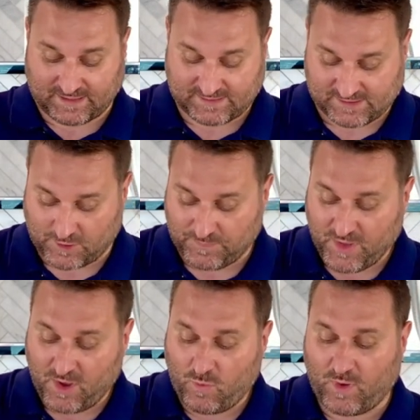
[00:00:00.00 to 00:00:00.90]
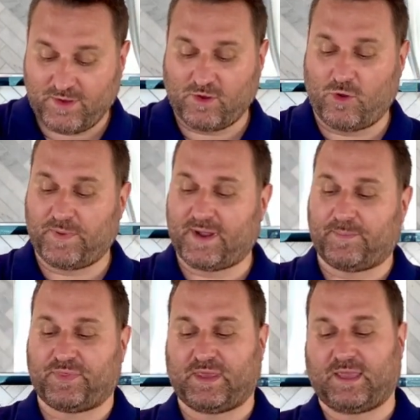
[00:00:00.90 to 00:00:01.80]
So when you open
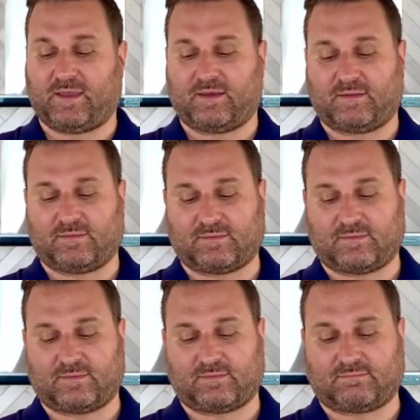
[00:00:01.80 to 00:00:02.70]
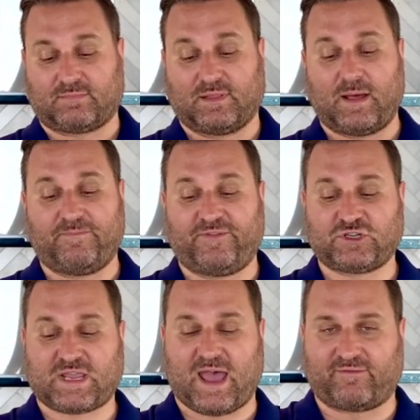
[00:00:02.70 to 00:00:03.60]
up the
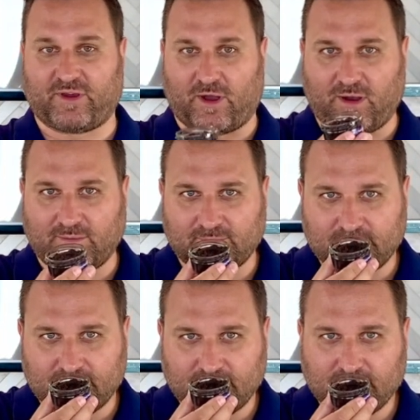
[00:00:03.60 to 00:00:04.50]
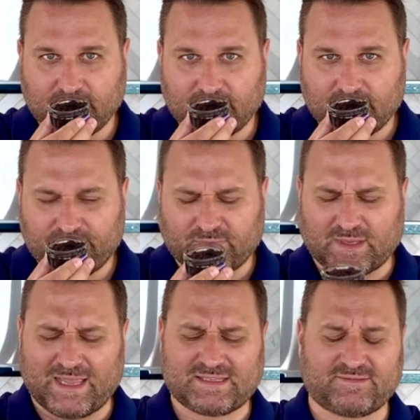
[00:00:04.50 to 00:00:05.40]
lumpfish caviar,
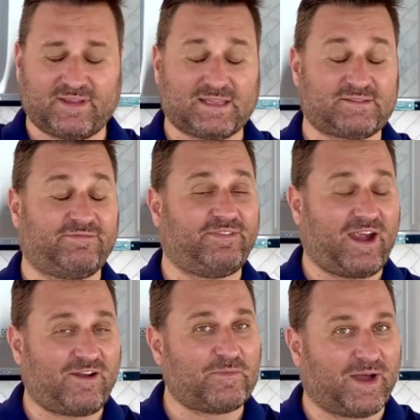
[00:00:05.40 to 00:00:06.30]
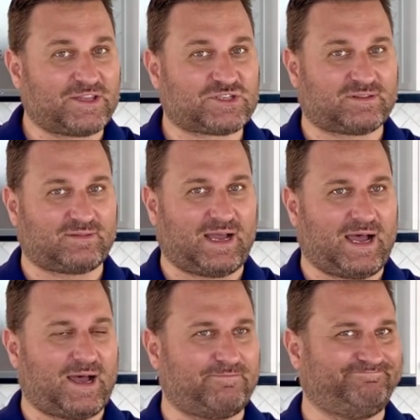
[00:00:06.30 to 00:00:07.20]
It's, it's very much
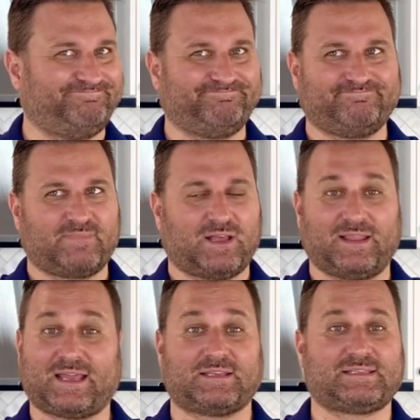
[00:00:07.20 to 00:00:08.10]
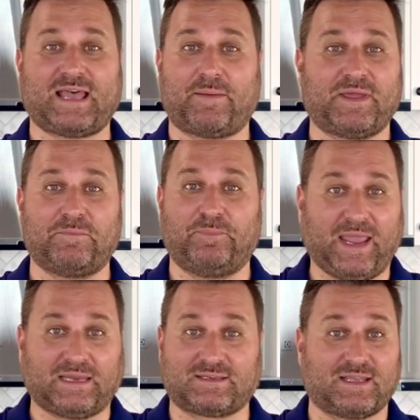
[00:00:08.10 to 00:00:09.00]
um, like a salmon
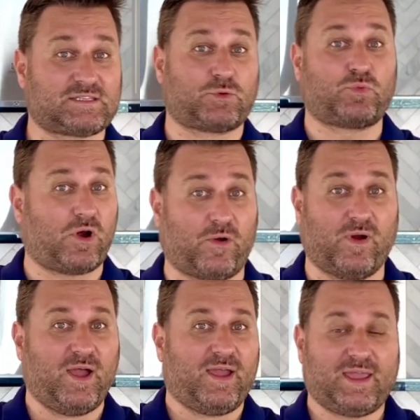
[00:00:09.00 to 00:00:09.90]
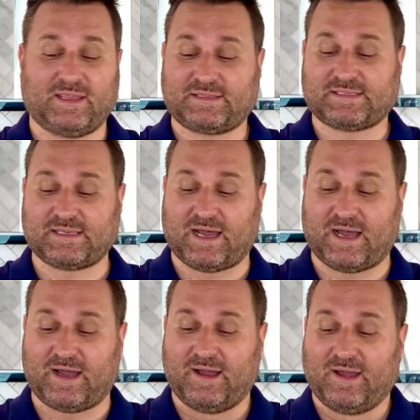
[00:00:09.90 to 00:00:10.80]
bait. It's a roe. It's,
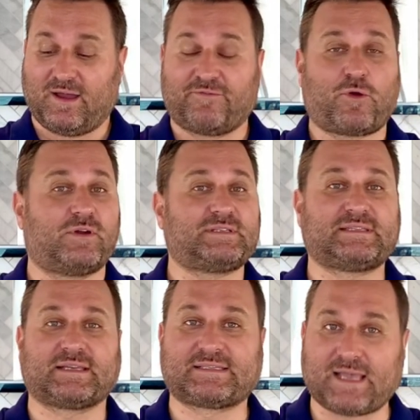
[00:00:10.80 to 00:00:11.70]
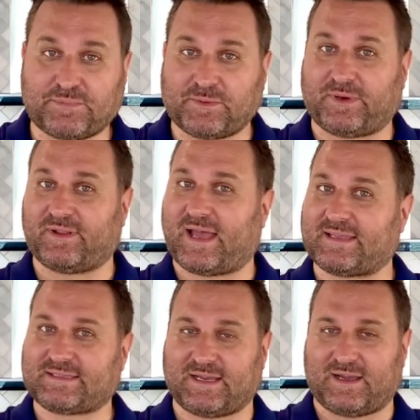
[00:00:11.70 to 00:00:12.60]
uh, of course, it's acceptable
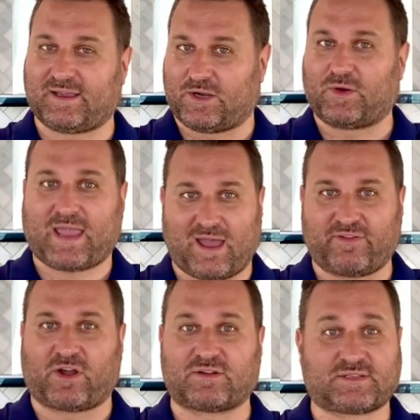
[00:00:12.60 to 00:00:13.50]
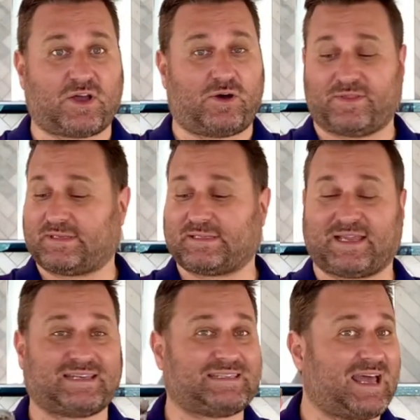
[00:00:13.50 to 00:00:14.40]
as, uh, you know, caviars go. This is
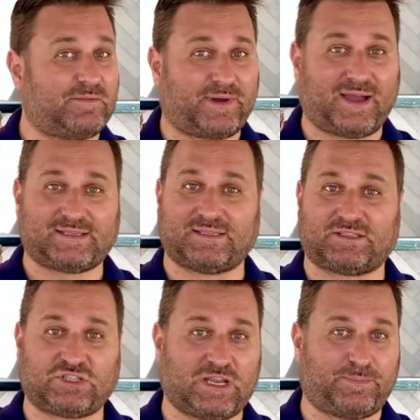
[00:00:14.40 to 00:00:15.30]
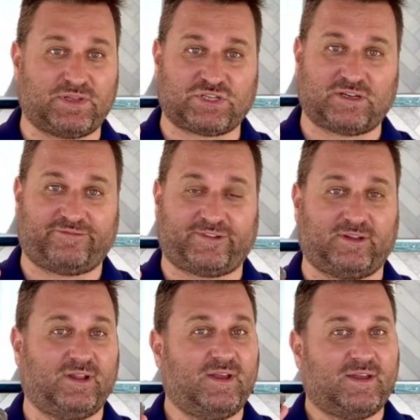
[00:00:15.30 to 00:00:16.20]
like ten bucks. It's cheap and
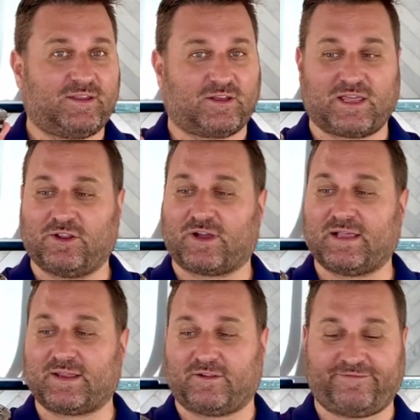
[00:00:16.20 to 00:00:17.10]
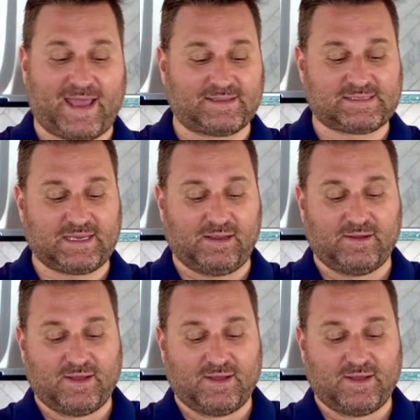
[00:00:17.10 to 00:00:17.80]
cheerful. You can look a little fancy.